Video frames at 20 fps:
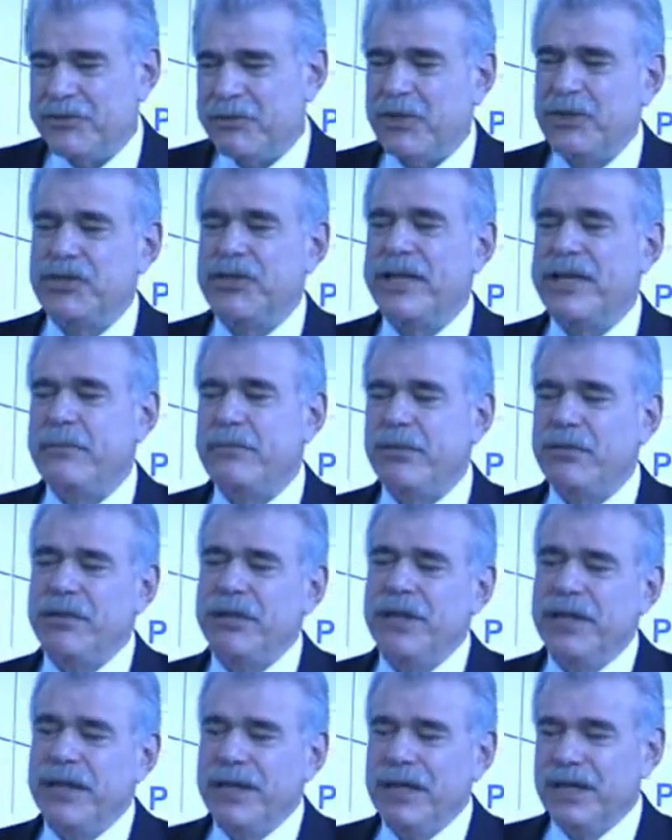For example,
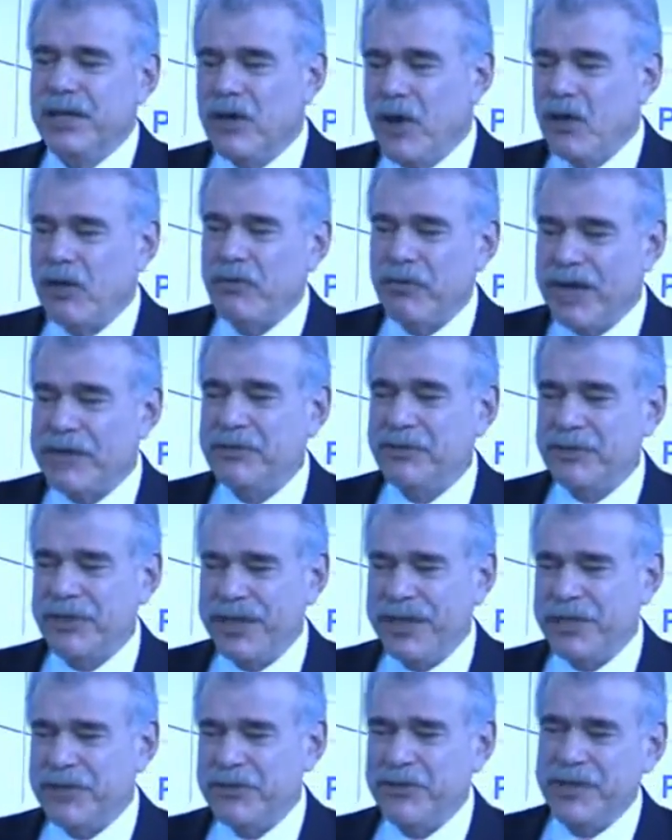in colorectal
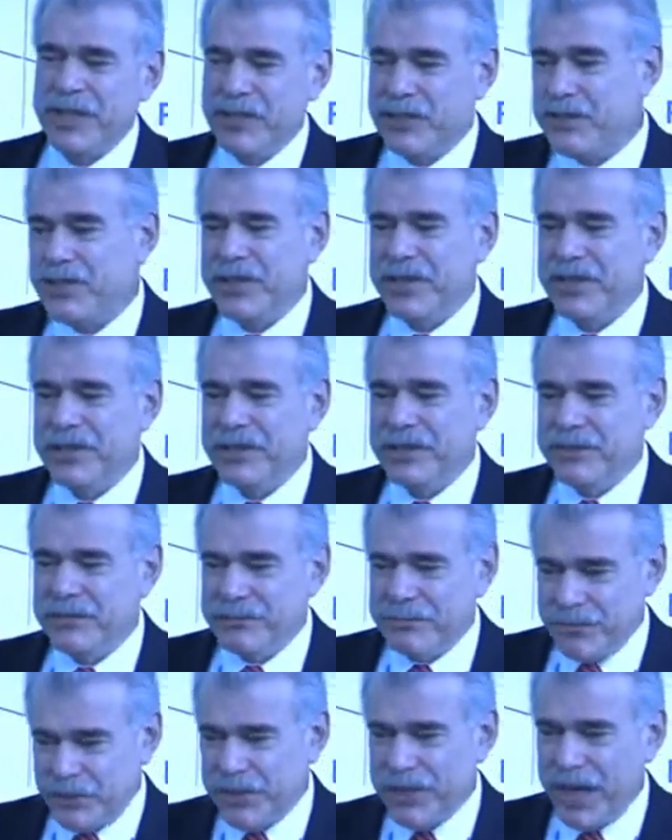cancer, they see
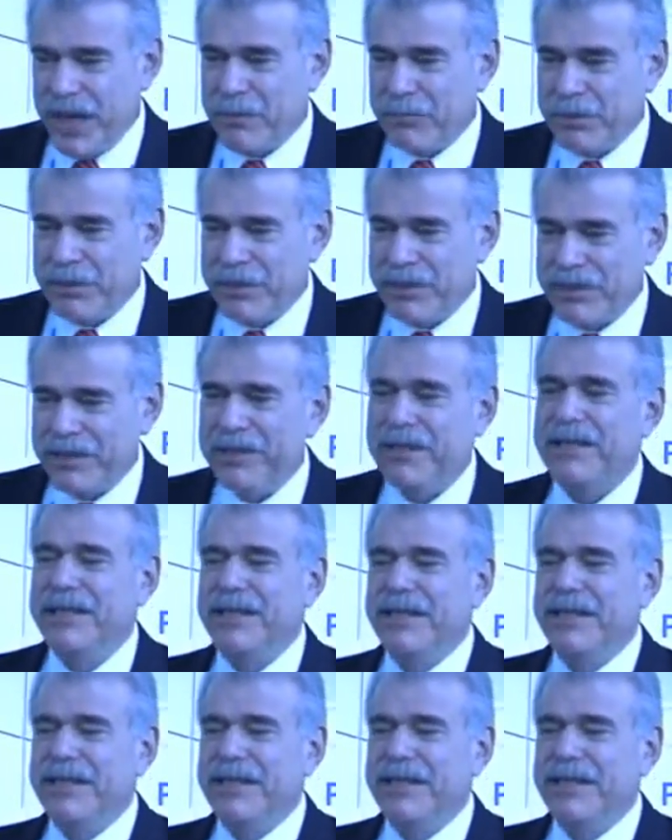GI bleeding.